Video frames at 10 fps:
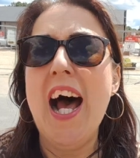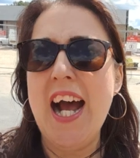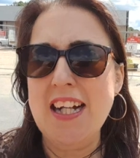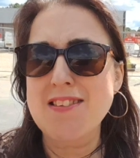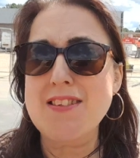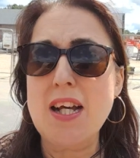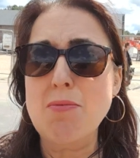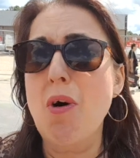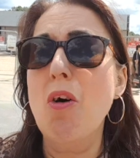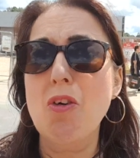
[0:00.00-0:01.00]
And
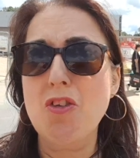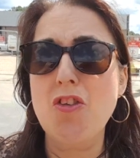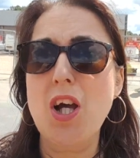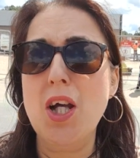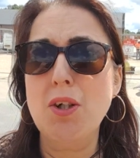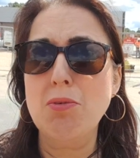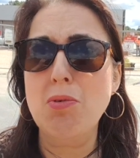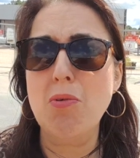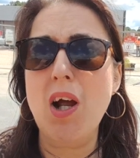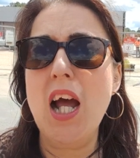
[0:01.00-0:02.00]
um, also,
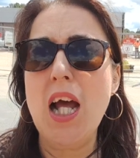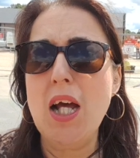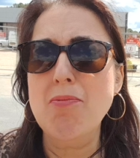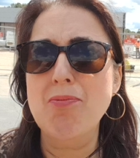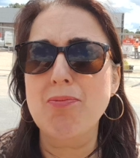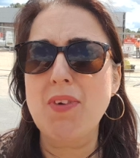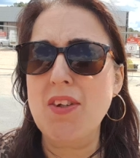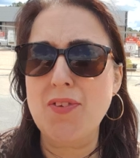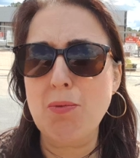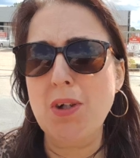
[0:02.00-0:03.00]
um,
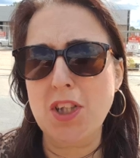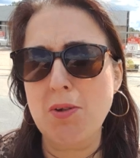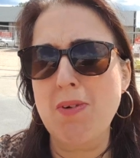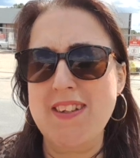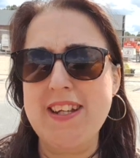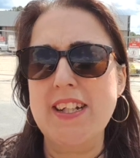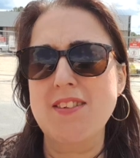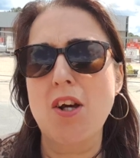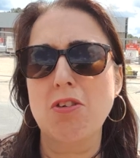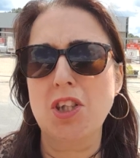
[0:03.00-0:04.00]
if you're watching my
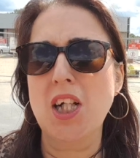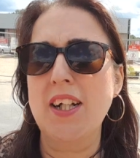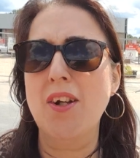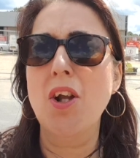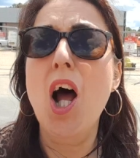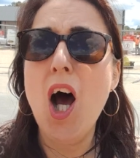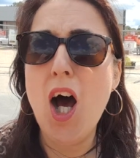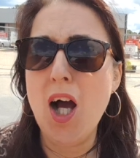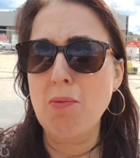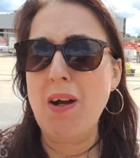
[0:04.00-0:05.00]
TikTok channel,
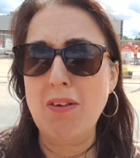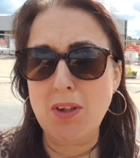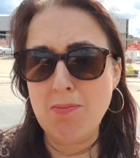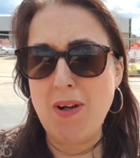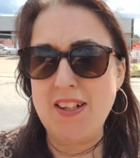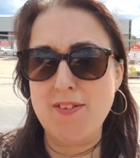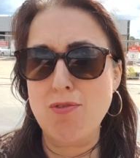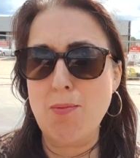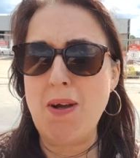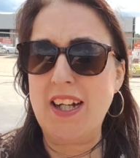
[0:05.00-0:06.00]
hi, welcome back
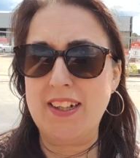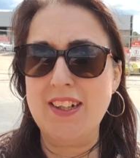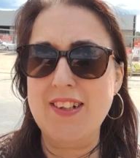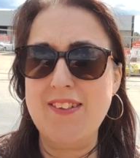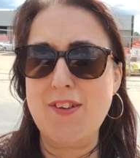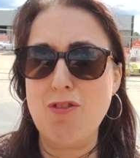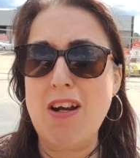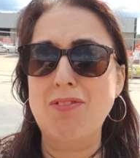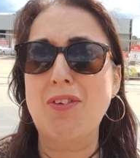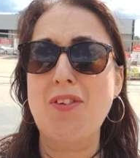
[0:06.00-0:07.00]
to Rebecca's
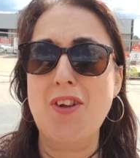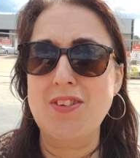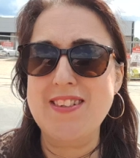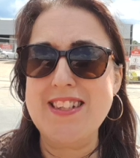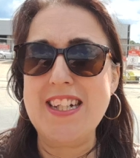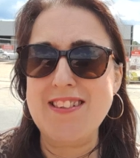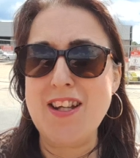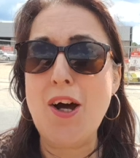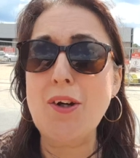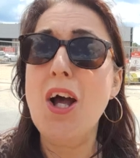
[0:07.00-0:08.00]
Travels on
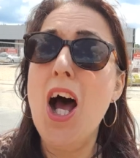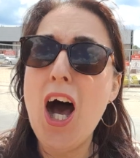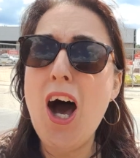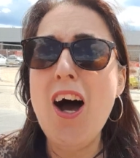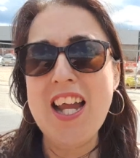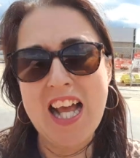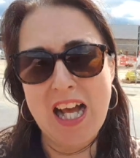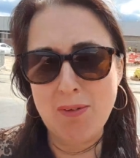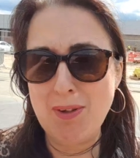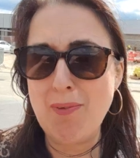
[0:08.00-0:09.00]
TikTok. Hi,
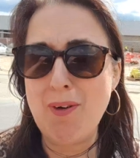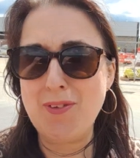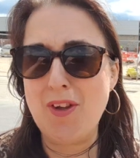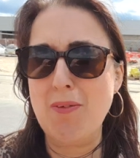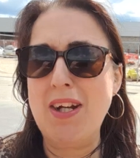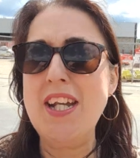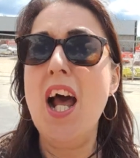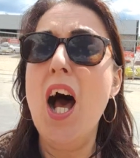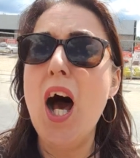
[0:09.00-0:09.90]
how you all doing?